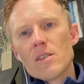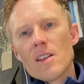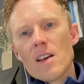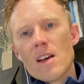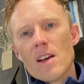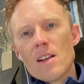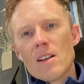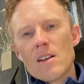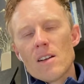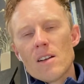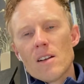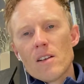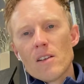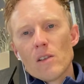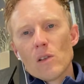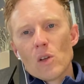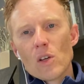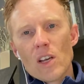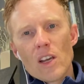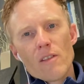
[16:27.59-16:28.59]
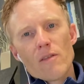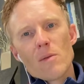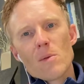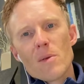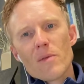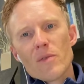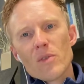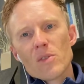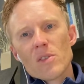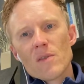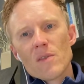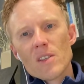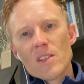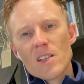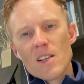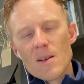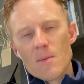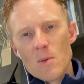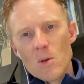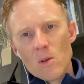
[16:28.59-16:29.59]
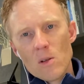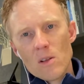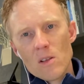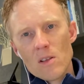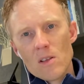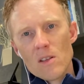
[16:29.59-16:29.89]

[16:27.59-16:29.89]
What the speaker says: then looking from the foot of the table,